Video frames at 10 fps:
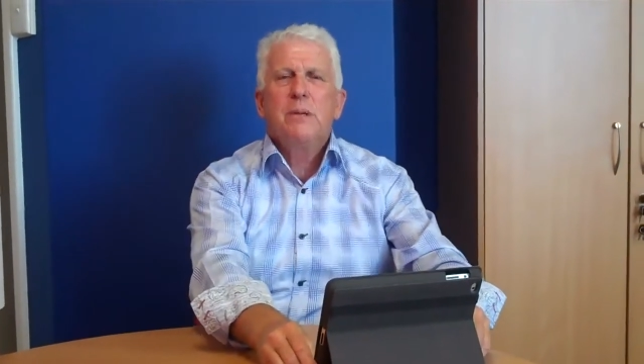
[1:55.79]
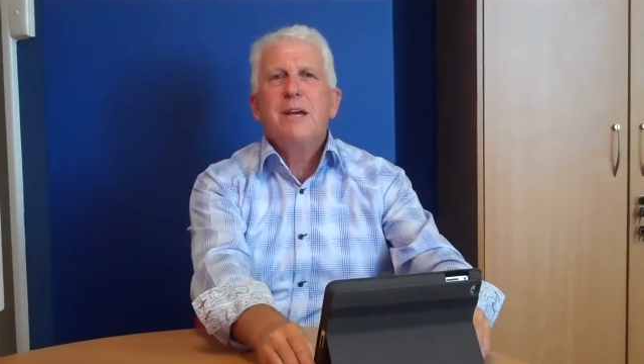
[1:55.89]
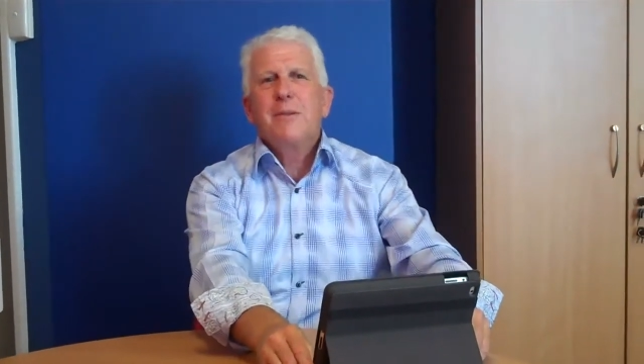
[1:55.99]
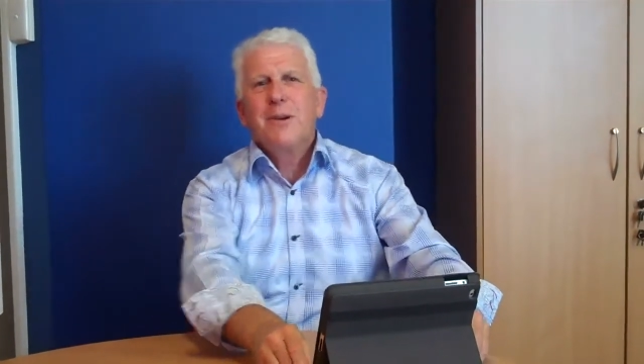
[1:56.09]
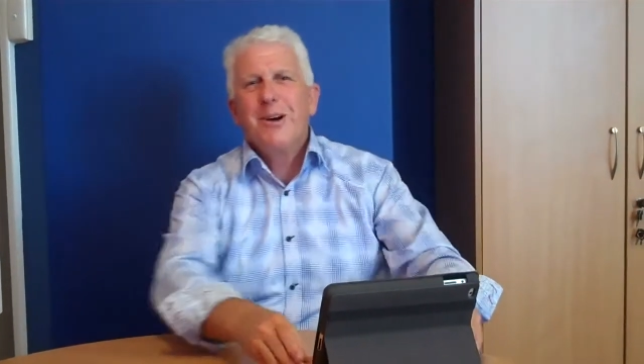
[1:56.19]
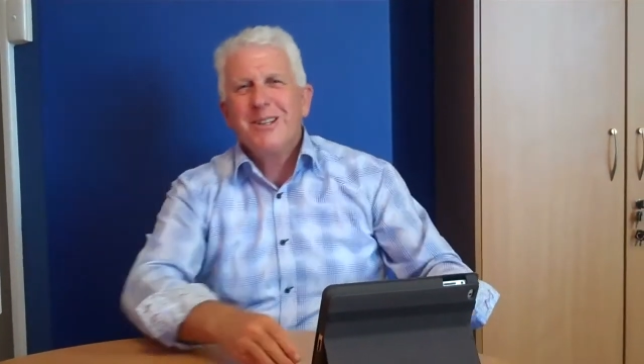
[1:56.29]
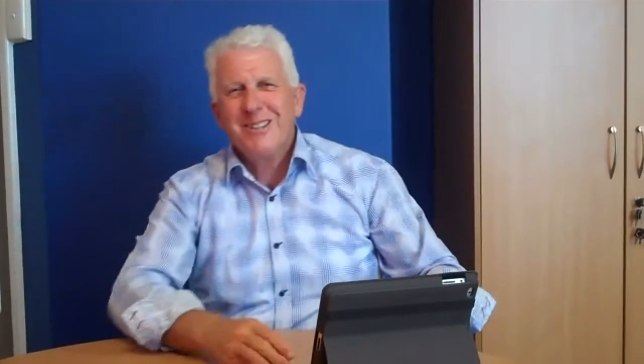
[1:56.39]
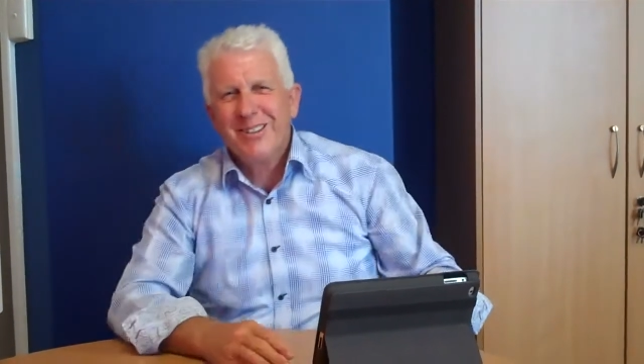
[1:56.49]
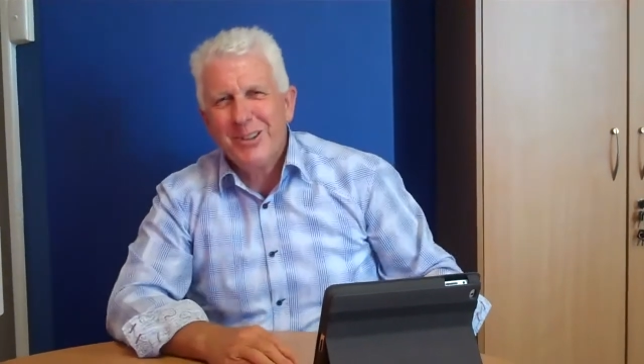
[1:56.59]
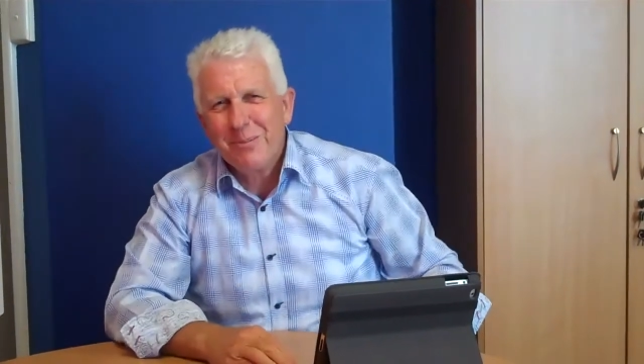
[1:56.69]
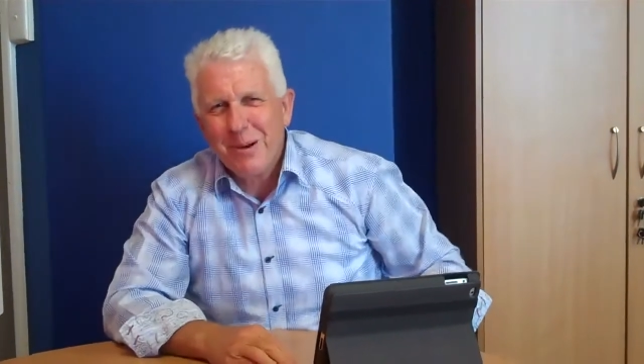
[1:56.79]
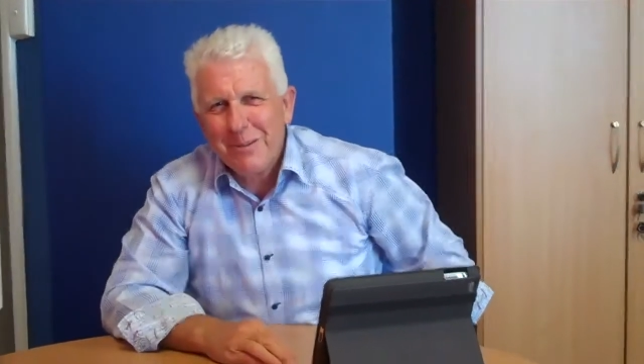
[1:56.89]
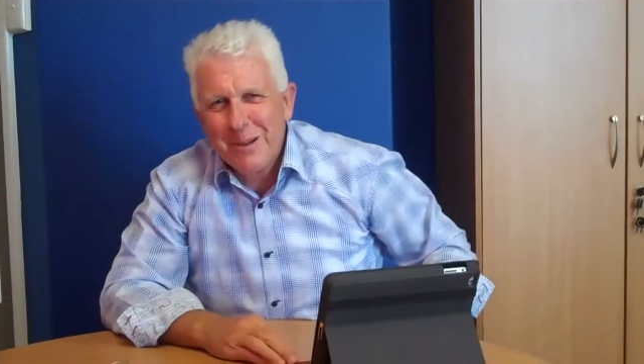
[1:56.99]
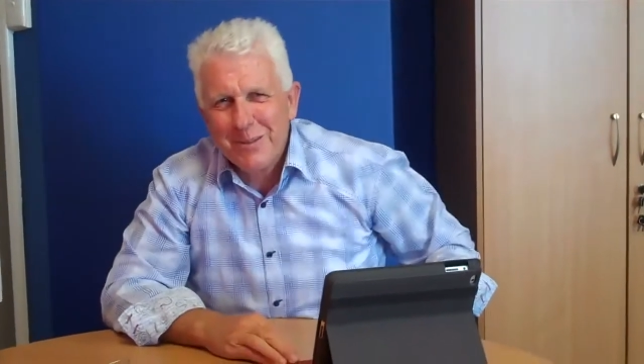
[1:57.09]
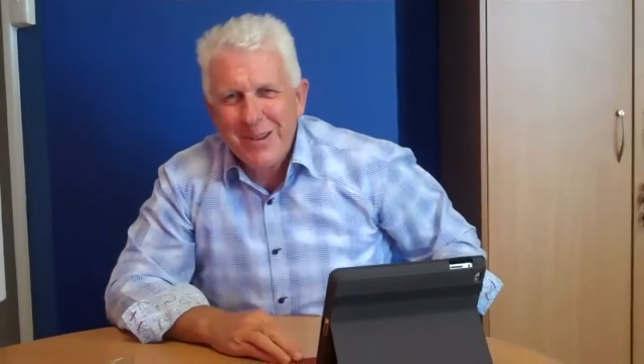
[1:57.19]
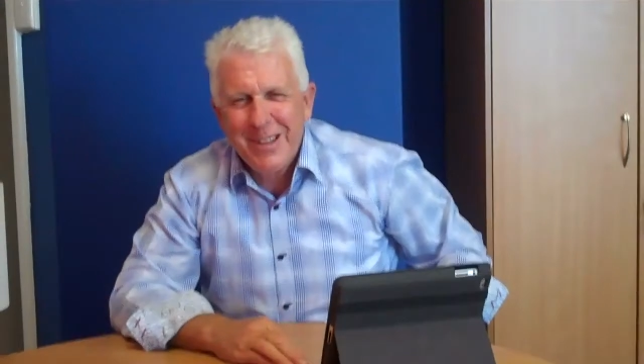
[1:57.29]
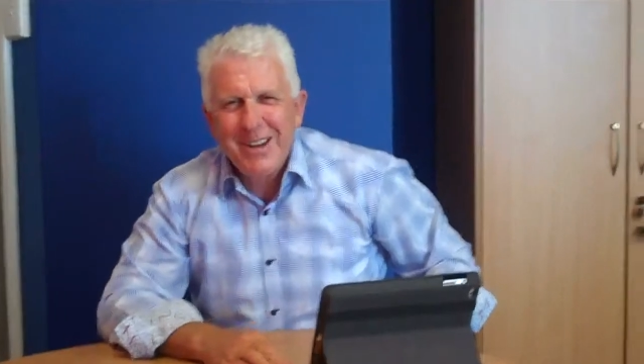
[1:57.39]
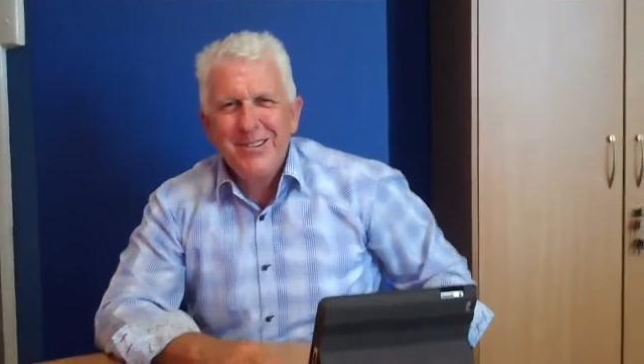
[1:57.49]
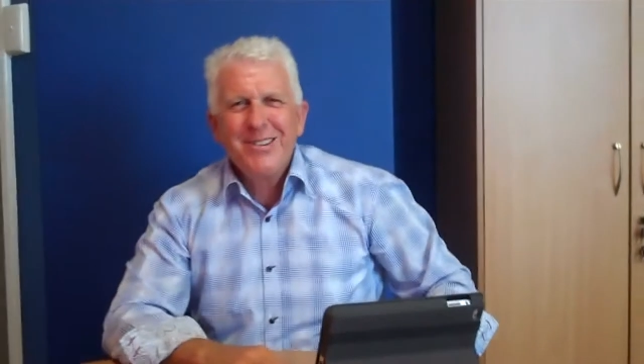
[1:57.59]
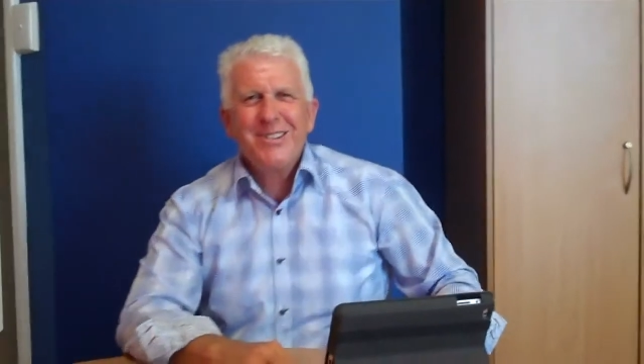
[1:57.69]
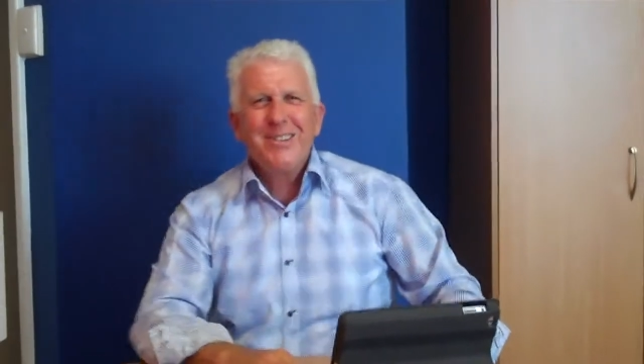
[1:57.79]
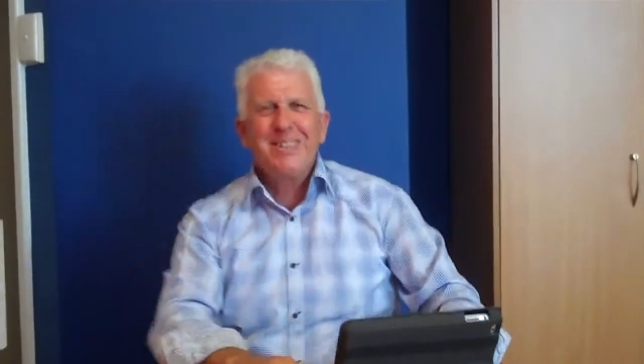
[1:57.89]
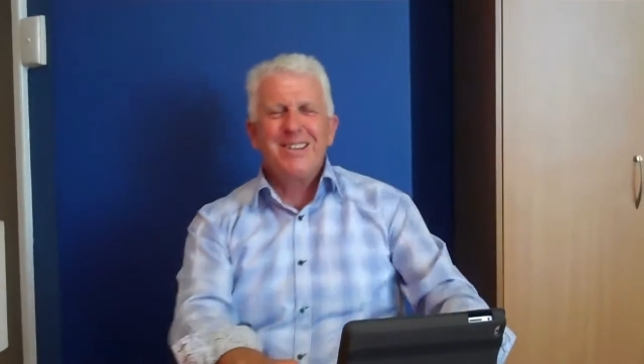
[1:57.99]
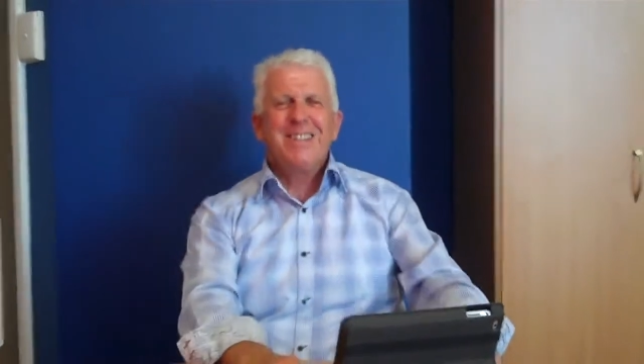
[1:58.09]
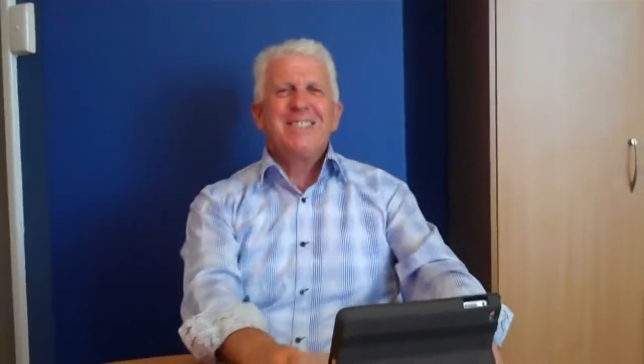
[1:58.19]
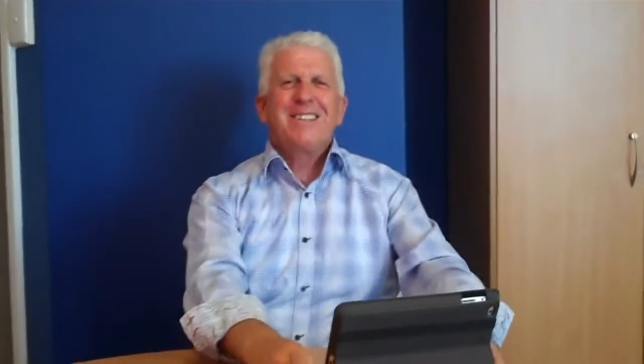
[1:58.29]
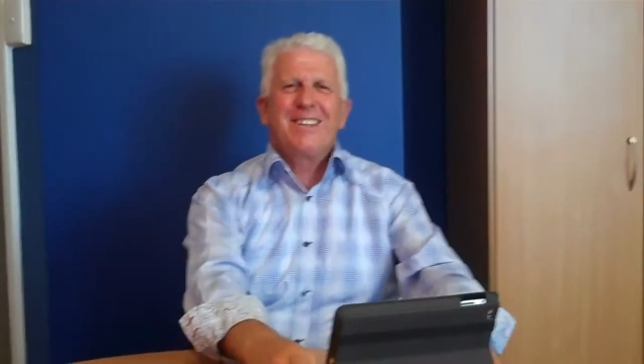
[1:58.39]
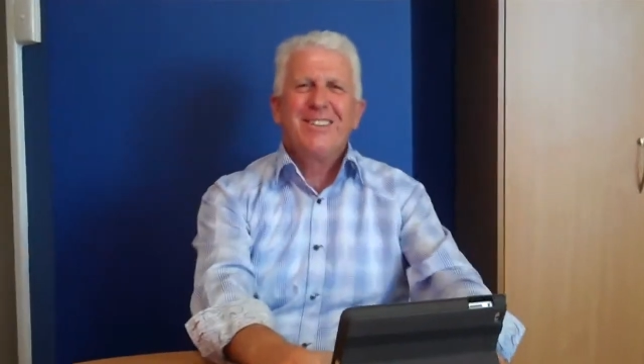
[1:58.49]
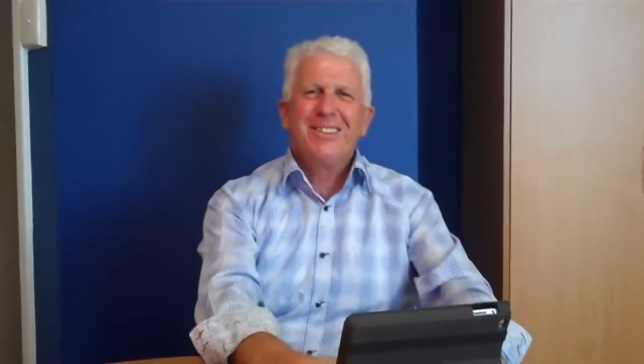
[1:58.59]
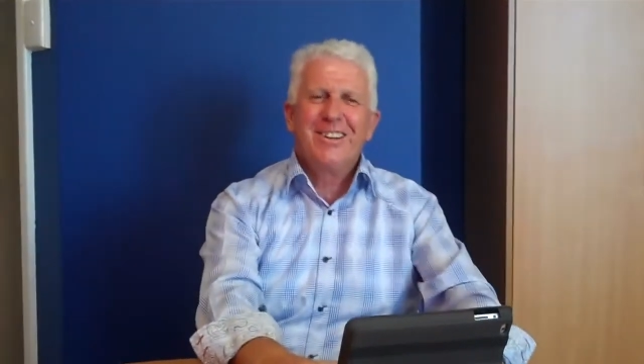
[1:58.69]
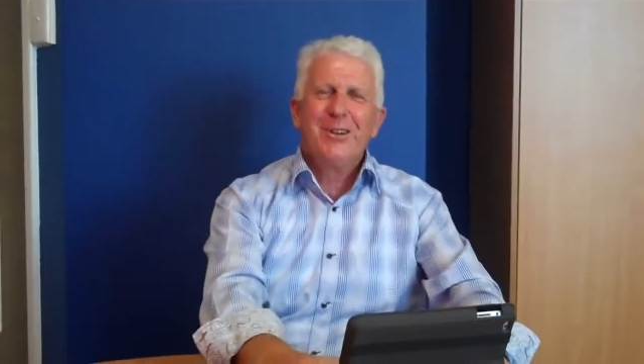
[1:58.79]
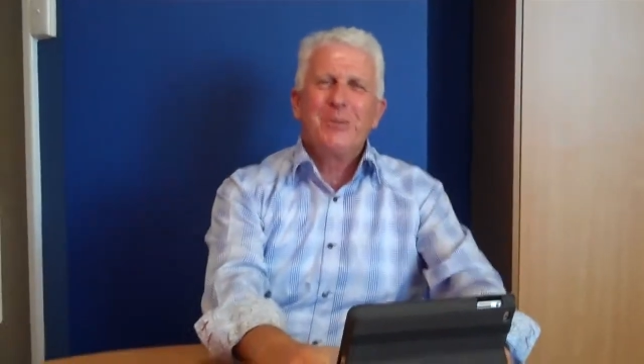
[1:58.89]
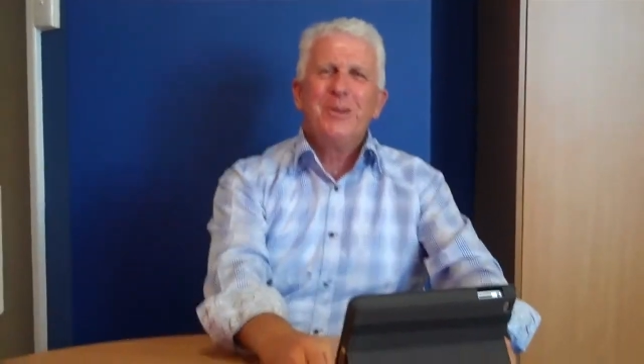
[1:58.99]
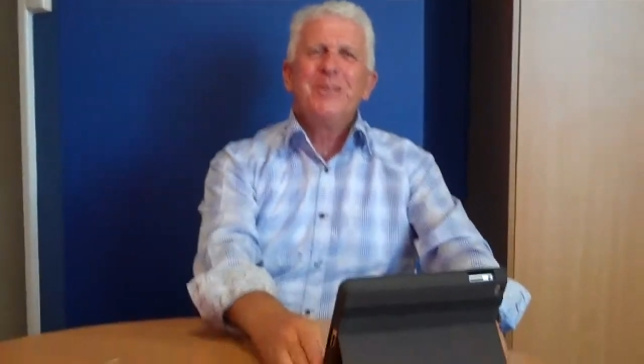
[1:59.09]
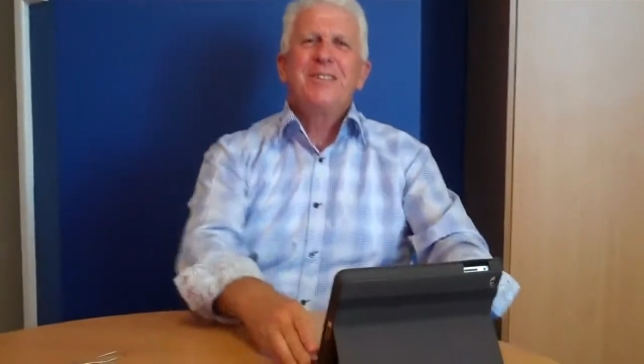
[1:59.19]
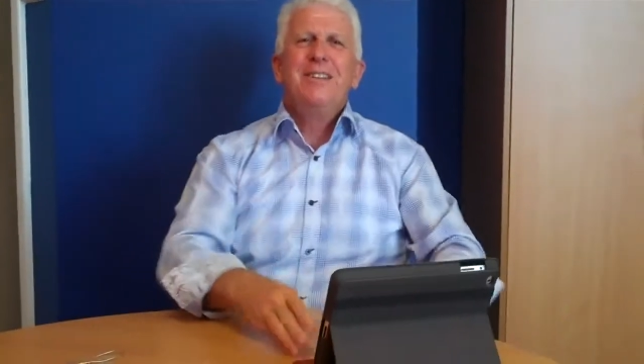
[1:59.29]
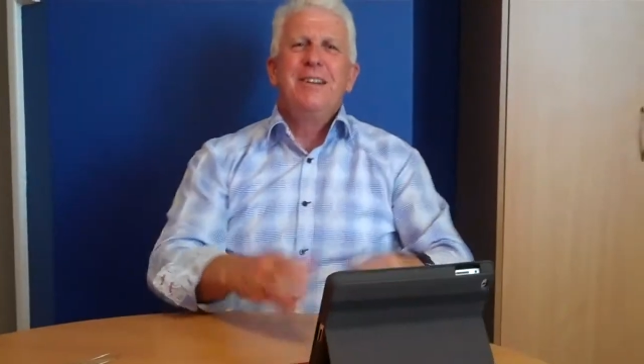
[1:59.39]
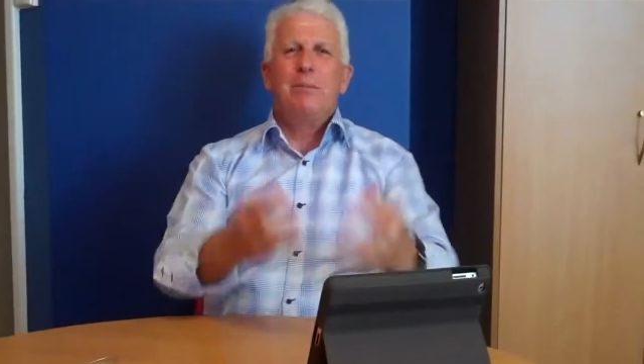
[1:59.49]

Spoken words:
believe it or not, thought the property was worth 130,000, that's how long ago it was,